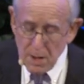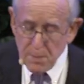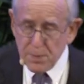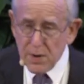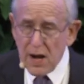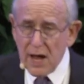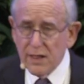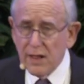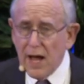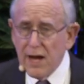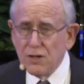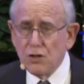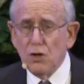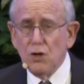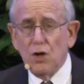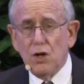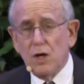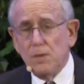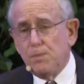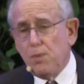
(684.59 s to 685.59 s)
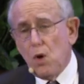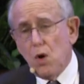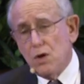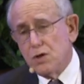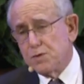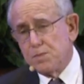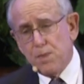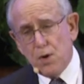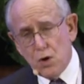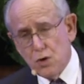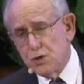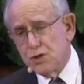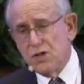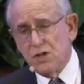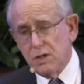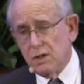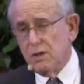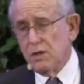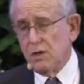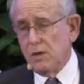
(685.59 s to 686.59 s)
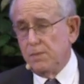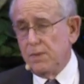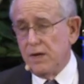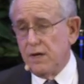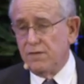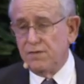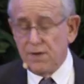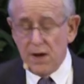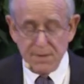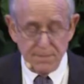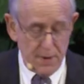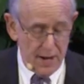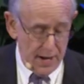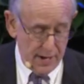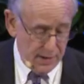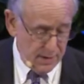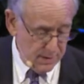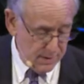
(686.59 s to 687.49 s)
But I'd like to look at Paul's person a little bit, if I may.